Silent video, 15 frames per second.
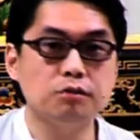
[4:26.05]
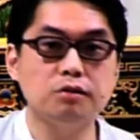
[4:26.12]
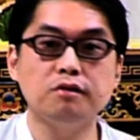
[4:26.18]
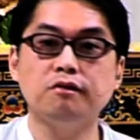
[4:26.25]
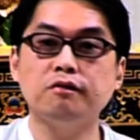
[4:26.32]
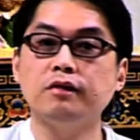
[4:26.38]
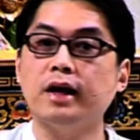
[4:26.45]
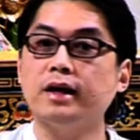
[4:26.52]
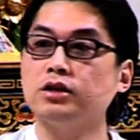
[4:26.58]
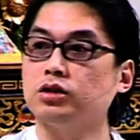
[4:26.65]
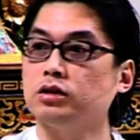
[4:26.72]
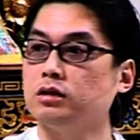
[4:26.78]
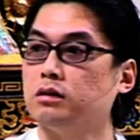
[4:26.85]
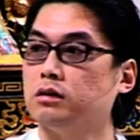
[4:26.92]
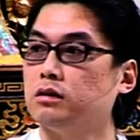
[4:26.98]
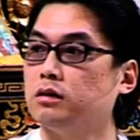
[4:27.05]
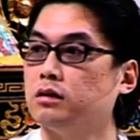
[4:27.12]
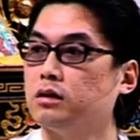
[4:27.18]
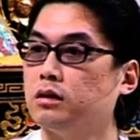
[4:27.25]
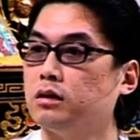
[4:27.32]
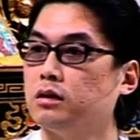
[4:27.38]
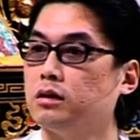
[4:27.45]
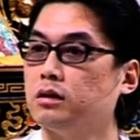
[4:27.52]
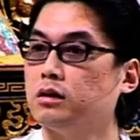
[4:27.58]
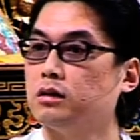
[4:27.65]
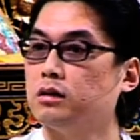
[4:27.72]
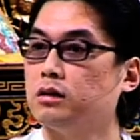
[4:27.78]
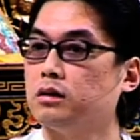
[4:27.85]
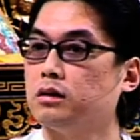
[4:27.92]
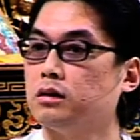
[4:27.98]
reflection
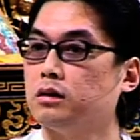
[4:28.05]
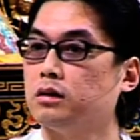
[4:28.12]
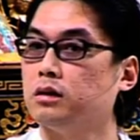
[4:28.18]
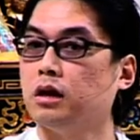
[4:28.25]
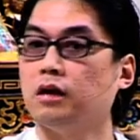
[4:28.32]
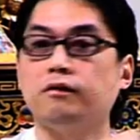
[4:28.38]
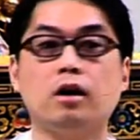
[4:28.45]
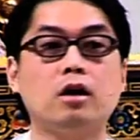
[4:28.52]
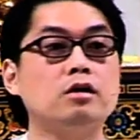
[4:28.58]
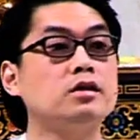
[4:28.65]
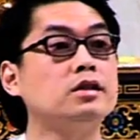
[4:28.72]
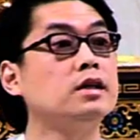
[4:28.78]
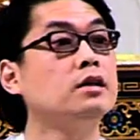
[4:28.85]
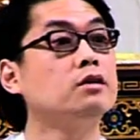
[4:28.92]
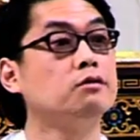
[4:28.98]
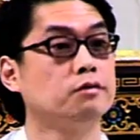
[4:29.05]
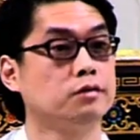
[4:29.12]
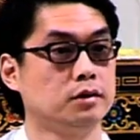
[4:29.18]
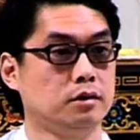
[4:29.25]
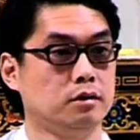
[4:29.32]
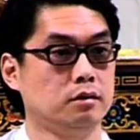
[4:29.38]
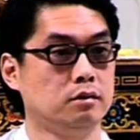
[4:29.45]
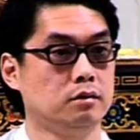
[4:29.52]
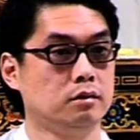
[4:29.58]
of ourselves.